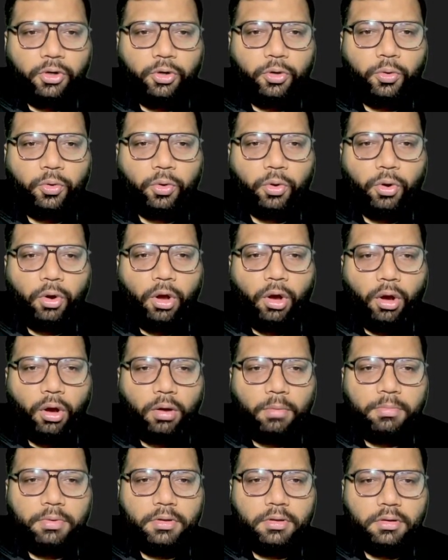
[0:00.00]
to
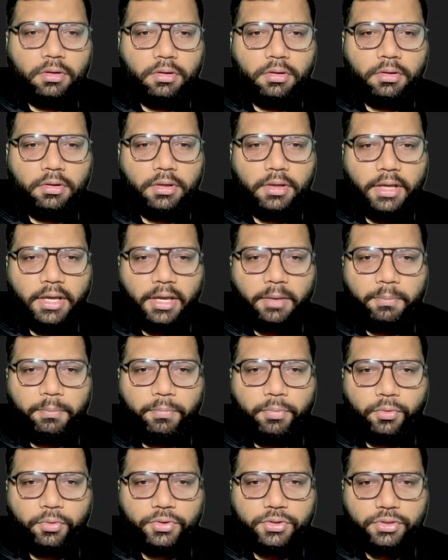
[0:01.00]
rob a
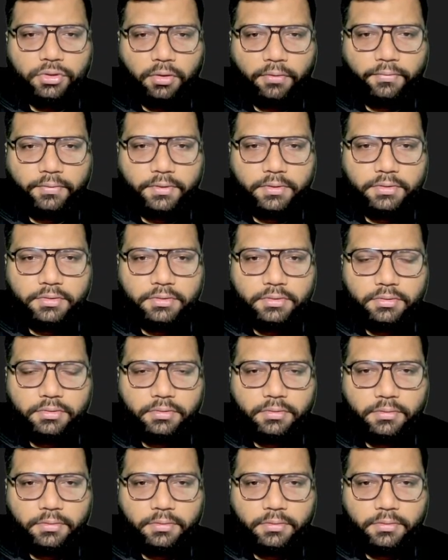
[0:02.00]
post office.